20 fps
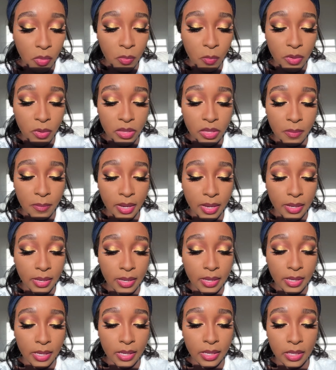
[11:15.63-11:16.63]
in with
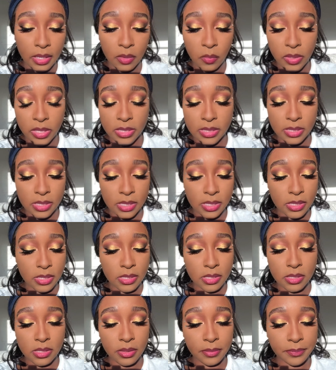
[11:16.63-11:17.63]
my, what is
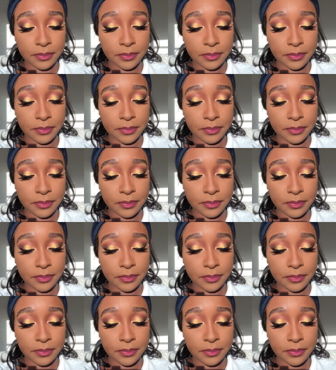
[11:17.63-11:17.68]
this?